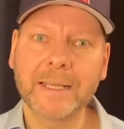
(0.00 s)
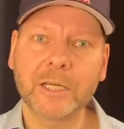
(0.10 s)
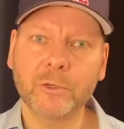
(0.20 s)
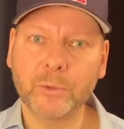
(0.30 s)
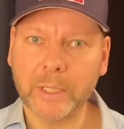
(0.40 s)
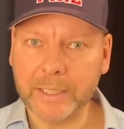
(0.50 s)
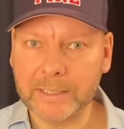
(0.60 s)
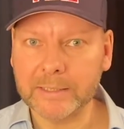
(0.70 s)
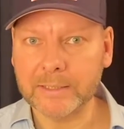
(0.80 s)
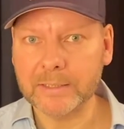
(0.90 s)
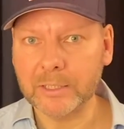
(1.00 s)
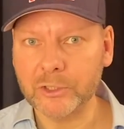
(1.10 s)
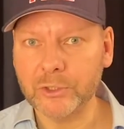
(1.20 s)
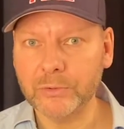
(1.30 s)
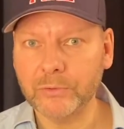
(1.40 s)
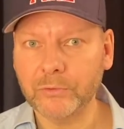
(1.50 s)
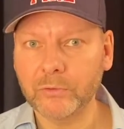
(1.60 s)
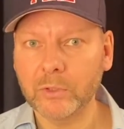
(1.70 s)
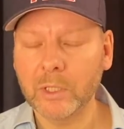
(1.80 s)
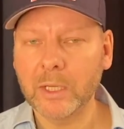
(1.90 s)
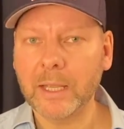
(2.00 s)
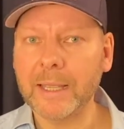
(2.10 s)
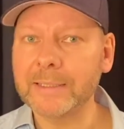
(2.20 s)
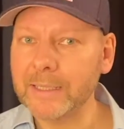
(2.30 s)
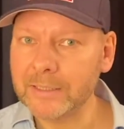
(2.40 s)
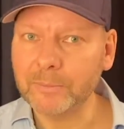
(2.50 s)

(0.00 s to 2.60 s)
creating these issues. And that's a